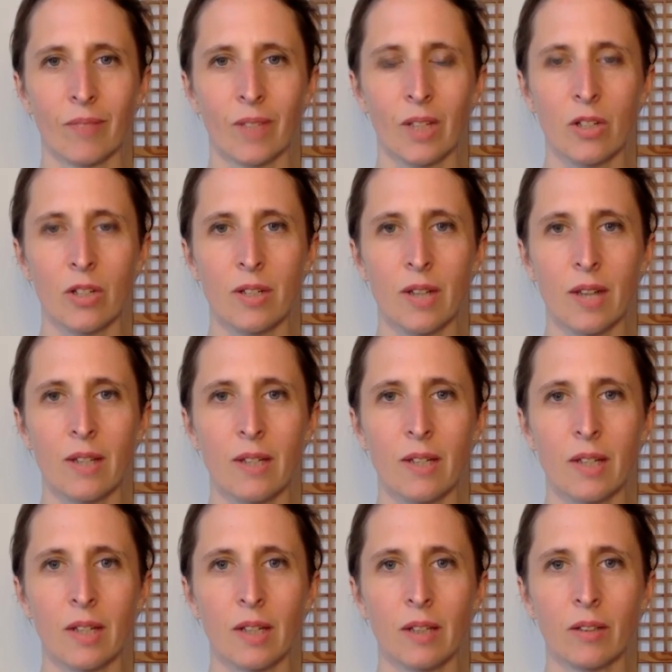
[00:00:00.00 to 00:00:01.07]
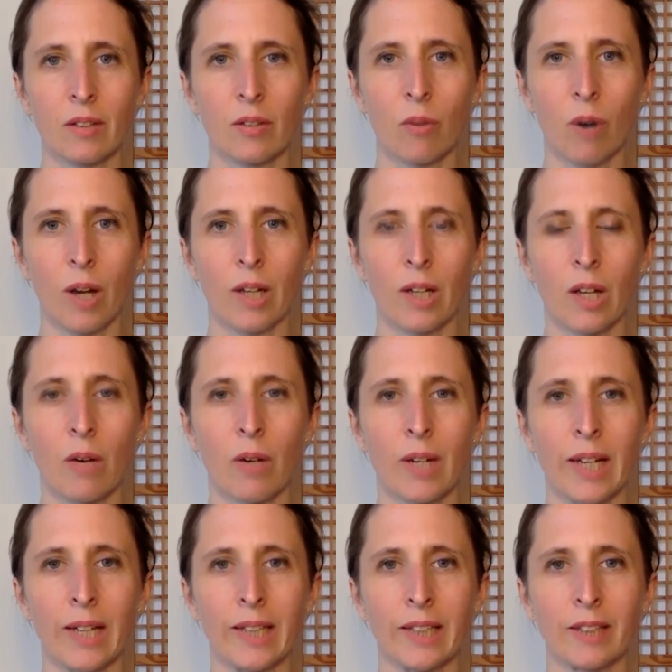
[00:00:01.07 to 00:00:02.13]
Just sensing the right lower
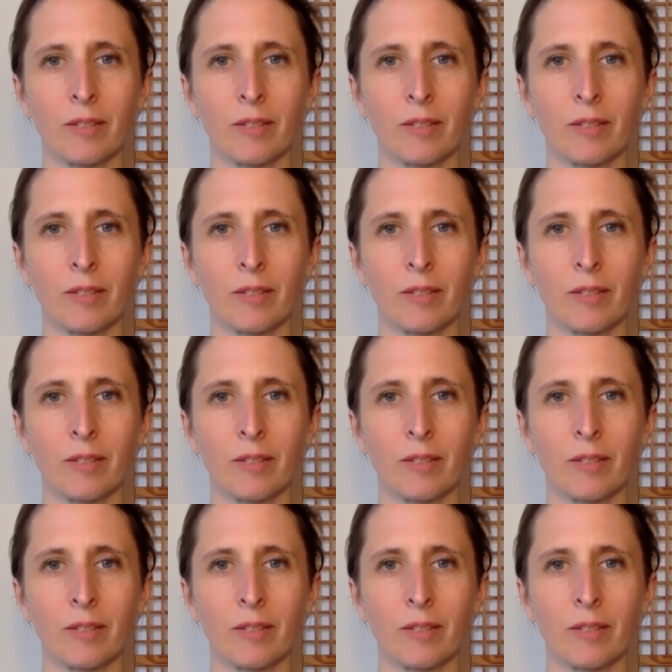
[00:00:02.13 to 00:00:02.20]
leg.